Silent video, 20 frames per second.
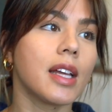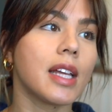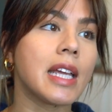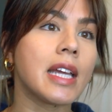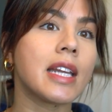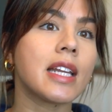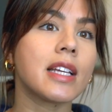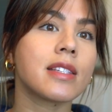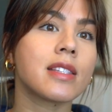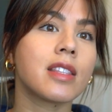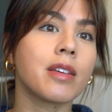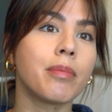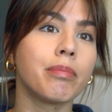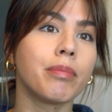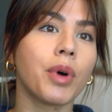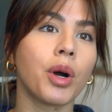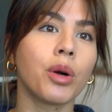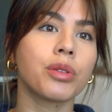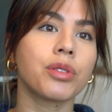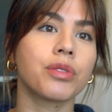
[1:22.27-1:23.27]
it is the
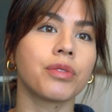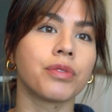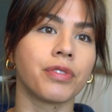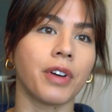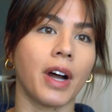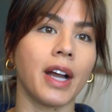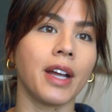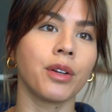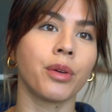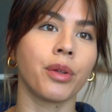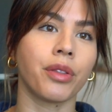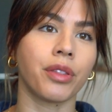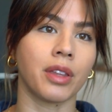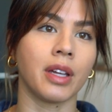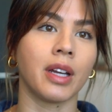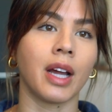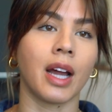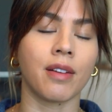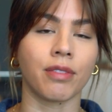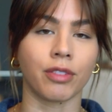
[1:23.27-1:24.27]
most vital
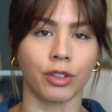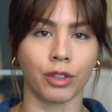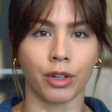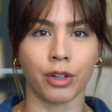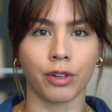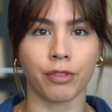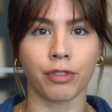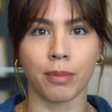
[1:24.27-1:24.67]
thing I've learned